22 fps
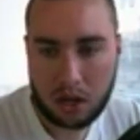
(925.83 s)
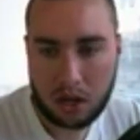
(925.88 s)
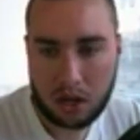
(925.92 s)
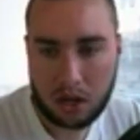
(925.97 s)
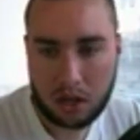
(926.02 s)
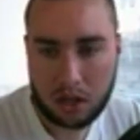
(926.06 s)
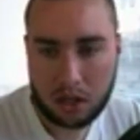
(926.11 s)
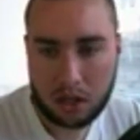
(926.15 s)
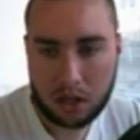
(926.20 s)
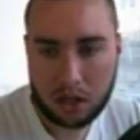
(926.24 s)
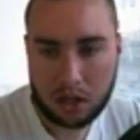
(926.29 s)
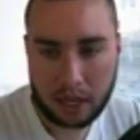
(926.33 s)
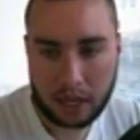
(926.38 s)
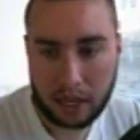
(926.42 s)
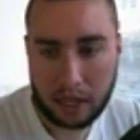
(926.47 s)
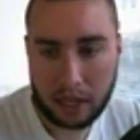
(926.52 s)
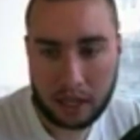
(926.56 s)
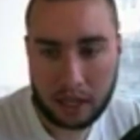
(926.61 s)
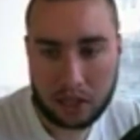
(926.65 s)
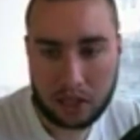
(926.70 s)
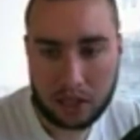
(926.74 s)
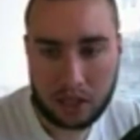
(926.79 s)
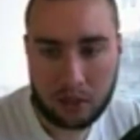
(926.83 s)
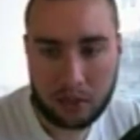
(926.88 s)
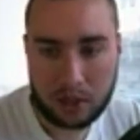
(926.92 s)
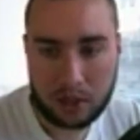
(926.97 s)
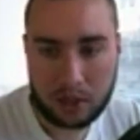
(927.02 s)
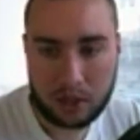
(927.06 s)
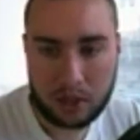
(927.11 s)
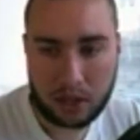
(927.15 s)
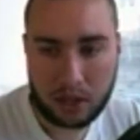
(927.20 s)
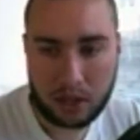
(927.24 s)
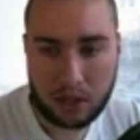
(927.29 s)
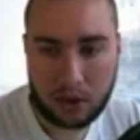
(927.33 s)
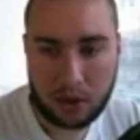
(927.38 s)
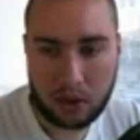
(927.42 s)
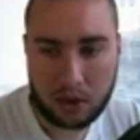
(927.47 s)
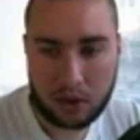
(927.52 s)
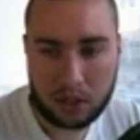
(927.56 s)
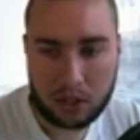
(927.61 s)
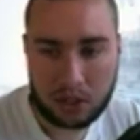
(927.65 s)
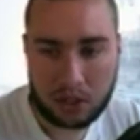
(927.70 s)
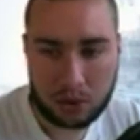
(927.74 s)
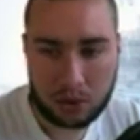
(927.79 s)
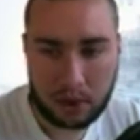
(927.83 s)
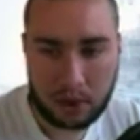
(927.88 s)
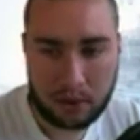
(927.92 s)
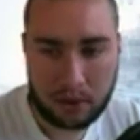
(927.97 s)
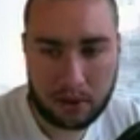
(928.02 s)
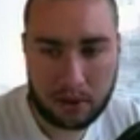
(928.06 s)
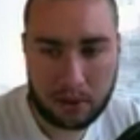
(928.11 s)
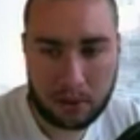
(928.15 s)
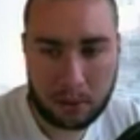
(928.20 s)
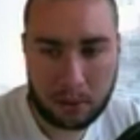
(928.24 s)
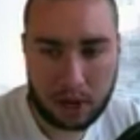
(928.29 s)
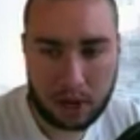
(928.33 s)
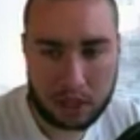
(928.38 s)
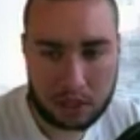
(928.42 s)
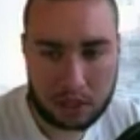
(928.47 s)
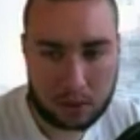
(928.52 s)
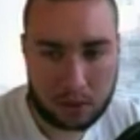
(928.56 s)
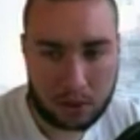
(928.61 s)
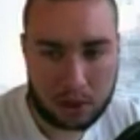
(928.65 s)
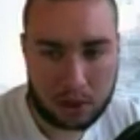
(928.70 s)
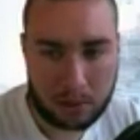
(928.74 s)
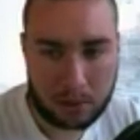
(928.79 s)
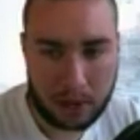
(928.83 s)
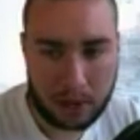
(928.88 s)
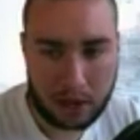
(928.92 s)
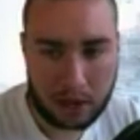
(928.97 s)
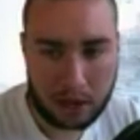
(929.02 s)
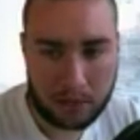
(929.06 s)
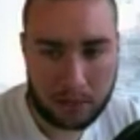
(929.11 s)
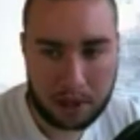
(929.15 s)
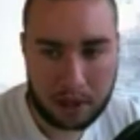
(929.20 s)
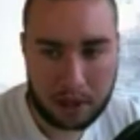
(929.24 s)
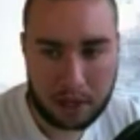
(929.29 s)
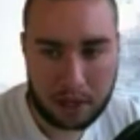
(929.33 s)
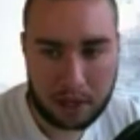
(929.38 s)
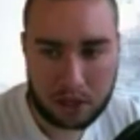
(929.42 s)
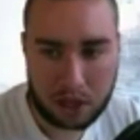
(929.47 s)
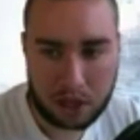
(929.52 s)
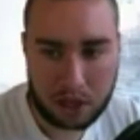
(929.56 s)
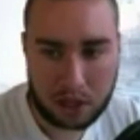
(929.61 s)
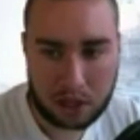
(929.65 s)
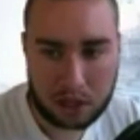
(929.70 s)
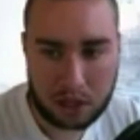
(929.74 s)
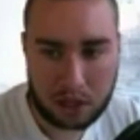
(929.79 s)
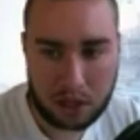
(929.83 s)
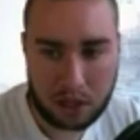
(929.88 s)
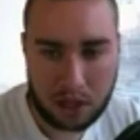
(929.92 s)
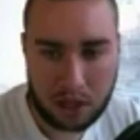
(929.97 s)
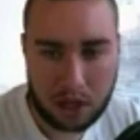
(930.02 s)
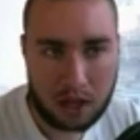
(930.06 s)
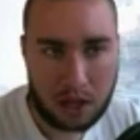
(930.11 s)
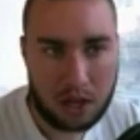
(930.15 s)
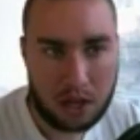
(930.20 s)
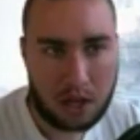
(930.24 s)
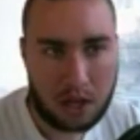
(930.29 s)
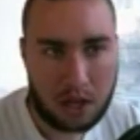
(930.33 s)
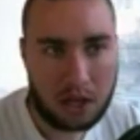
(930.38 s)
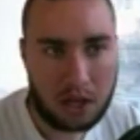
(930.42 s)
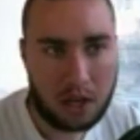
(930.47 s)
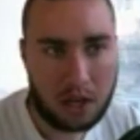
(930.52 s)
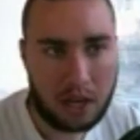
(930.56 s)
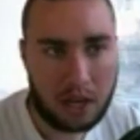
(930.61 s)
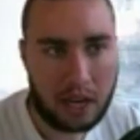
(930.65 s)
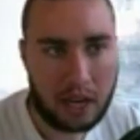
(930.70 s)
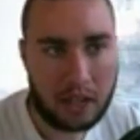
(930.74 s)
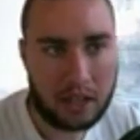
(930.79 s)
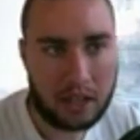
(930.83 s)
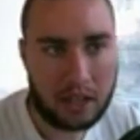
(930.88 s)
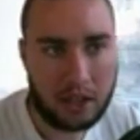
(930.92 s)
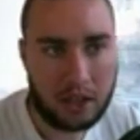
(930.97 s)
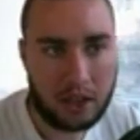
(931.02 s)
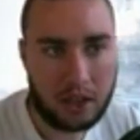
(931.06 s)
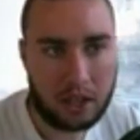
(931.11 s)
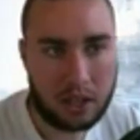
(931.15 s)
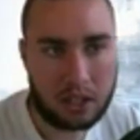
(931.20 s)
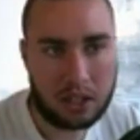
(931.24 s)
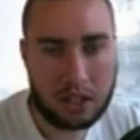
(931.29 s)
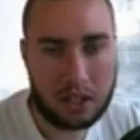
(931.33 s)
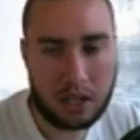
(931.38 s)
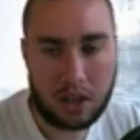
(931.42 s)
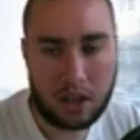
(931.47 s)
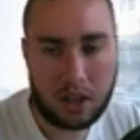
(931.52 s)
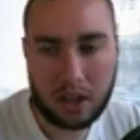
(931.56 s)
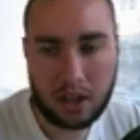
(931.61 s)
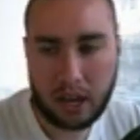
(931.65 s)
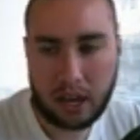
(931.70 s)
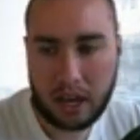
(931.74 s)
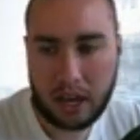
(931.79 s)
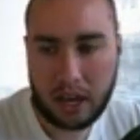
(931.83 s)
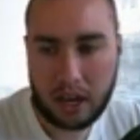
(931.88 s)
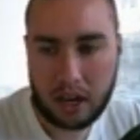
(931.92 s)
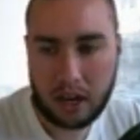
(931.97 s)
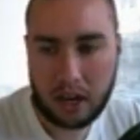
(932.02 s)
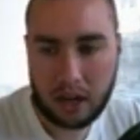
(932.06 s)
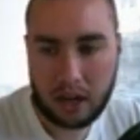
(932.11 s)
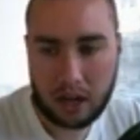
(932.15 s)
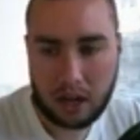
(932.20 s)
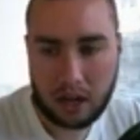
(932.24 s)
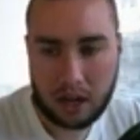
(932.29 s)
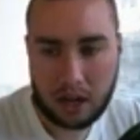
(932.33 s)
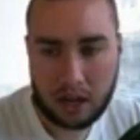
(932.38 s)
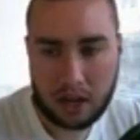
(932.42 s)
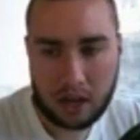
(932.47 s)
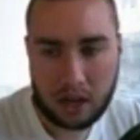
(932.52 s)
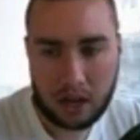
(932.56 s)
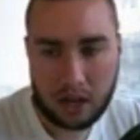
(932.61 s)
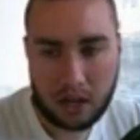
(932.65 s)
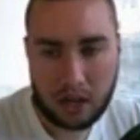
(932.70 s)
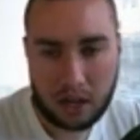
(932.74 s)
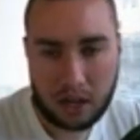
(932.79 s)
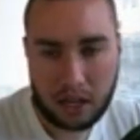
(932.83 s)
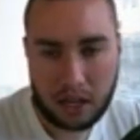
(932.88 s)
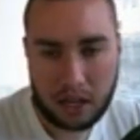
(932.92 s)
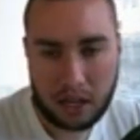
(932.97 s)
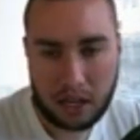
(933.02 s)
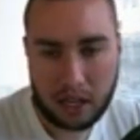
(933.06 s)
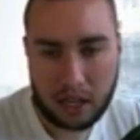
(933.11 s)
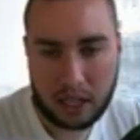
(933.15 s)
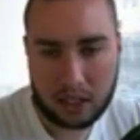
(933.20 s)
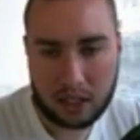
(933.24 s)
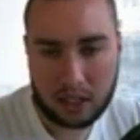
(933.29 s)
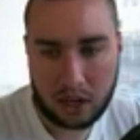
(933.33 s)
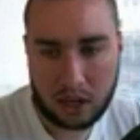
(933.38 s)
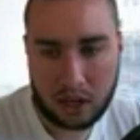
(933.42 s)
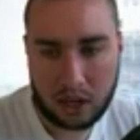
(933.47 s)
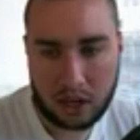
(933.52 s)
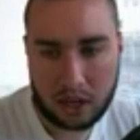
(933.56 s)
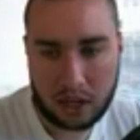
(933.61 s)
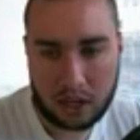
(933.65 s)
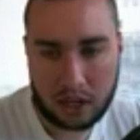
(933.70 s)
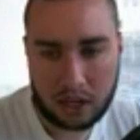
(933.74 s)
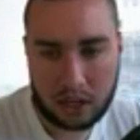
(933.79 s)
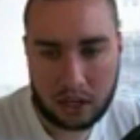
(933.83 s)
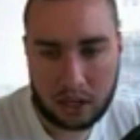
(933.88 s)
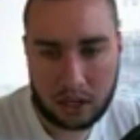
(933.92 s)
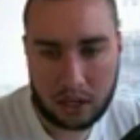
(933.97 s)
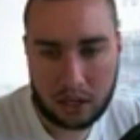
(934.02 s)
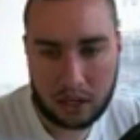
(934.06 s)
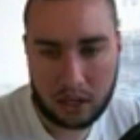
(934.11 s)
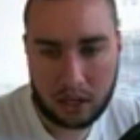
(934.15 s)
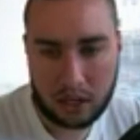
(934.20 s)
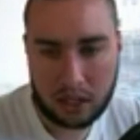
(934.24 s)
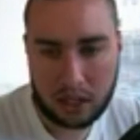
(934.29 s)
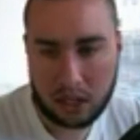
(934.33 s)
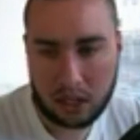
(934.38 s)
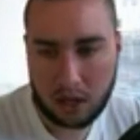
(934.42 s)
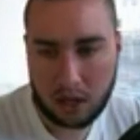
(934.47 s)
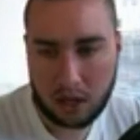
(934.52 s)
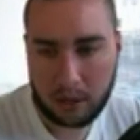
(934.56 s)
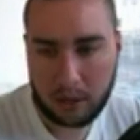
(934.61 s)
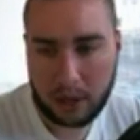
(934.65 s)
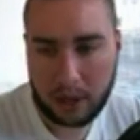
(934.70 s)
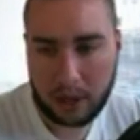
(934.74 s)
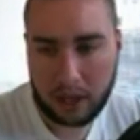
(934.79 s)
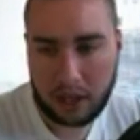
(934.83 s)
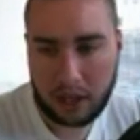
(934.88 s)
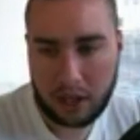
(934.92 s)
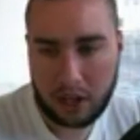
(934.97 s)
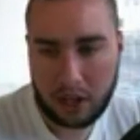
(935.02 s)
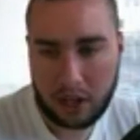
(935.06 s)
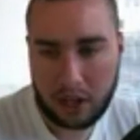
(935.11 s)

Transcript: Like initially we trade lower, just wait for the market to push back up into structure, and then you can sell that and then target this low back here,